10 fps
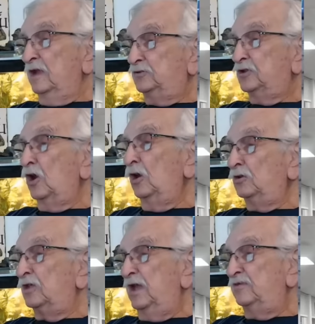The dirt
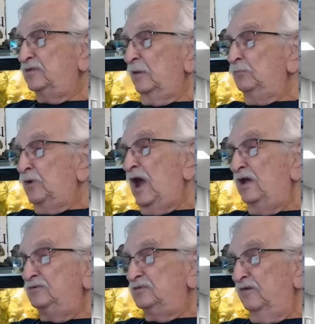is
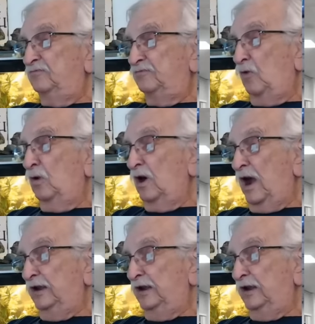comprised of four